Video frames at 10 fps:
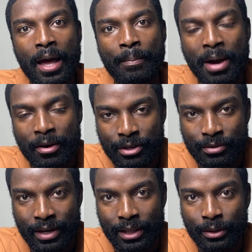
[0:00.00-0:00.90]
marriage
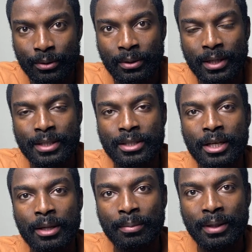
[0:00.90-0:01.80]
value is
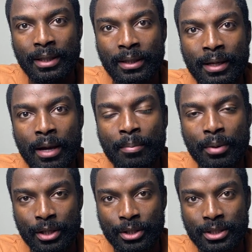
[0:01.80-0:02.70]
going to be
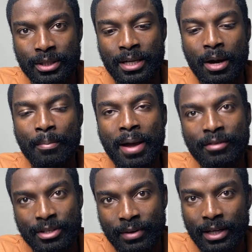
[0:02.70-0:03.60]
abolished. Now,
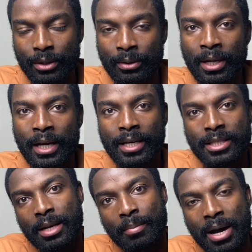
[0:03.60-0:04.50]
marriage value is
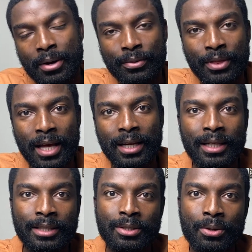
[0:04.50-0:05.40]
an amount that
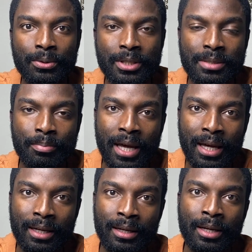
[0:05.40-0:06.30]
leaseholders
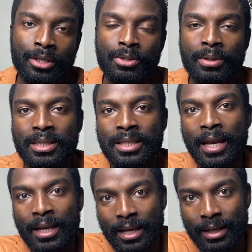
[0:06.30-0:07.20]
pay to
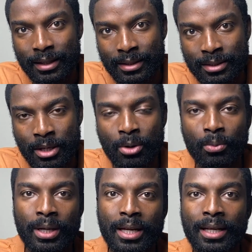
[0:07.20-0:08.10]
extend their lease
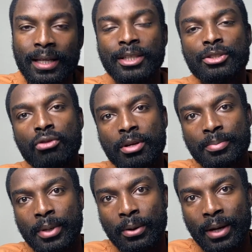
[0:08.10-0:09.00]
when their lease drops
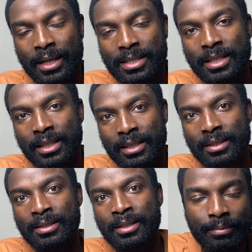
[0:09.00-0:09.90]
below 80
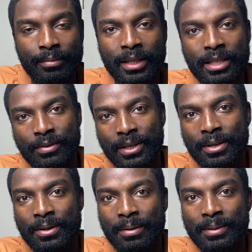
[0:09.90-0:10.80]
years. In this
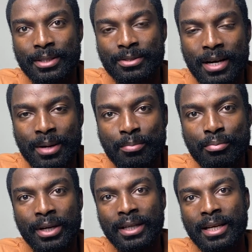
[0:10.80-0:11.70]
video, I'm going to try and
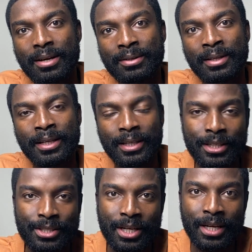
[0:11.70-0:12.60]
break down
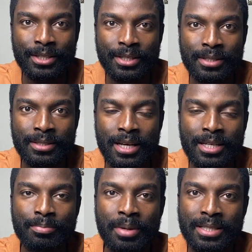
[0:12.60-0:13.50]
these changes
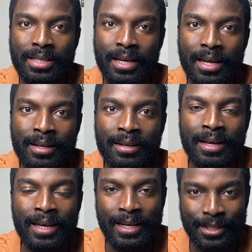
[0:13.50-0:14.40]
as best I can.
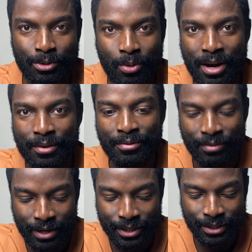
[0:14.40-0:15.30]
It's quite
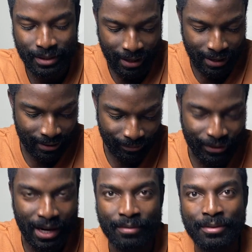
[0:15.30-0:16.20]
fresh. I
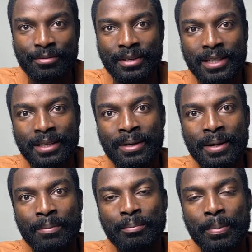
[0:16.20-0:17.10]
haven't really
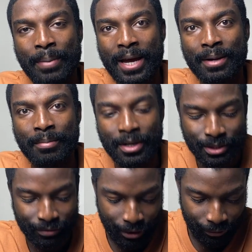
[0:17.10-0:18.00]
prepared much.
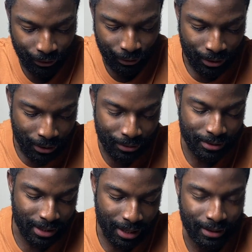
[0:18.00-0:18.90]
I've got a few
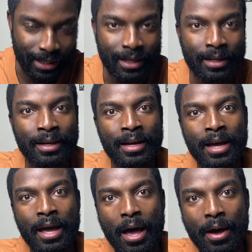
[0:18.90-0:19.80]
notes down here
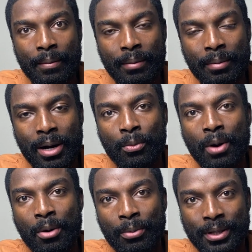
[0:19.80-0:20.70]
about
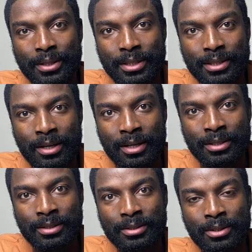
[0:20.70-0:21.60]
what I want to
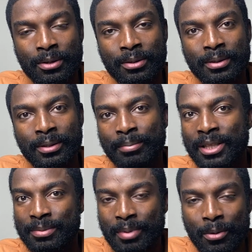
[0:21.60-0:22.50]
discuss, so
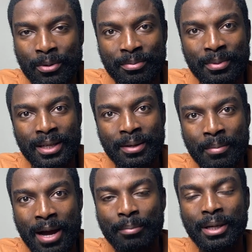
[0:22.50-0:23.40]
please bear with me. It
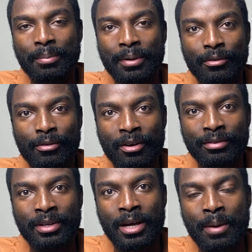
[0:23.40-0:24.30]
might be a bit
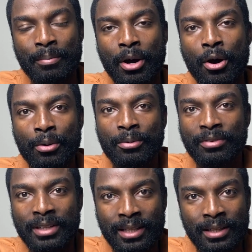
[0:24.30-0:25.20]
rough, but
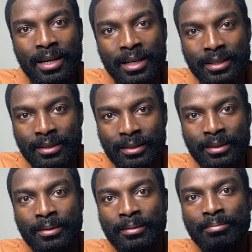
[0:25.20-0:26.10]
hopefully I
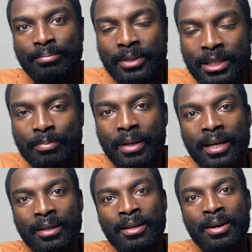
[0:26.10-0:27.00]
can
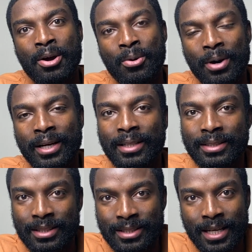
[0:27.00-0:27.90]
explain what I need
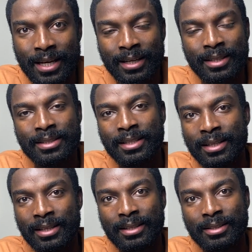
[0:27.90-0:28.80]
to say as
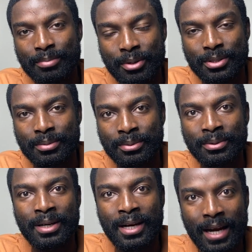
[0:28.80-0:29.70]
clearly as
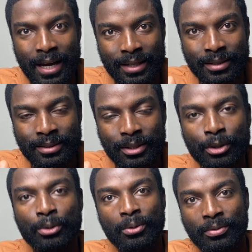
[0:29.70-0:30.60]
possible and
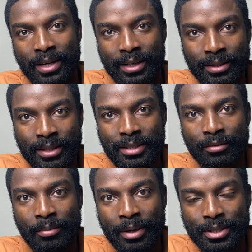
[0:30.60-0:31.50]
you will find this
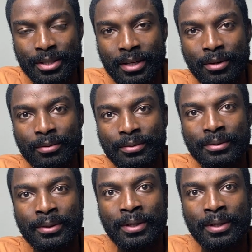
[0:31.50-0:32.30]
information helpful.